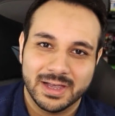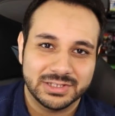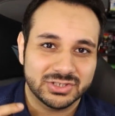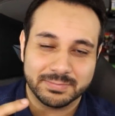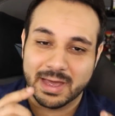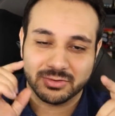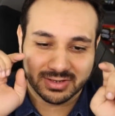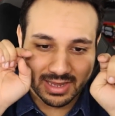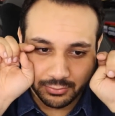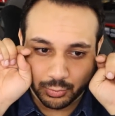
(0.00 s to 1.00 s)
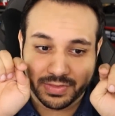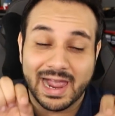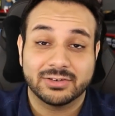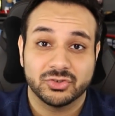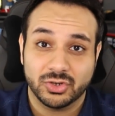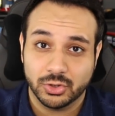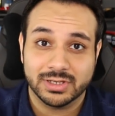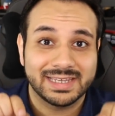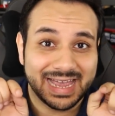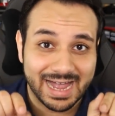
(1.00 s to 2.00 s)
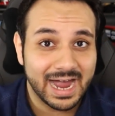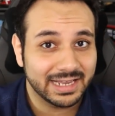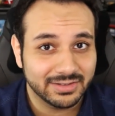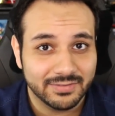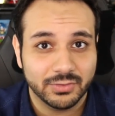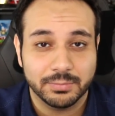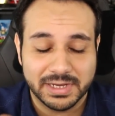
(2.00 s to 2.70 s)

It just matters, again, where the actors are looking at eye level,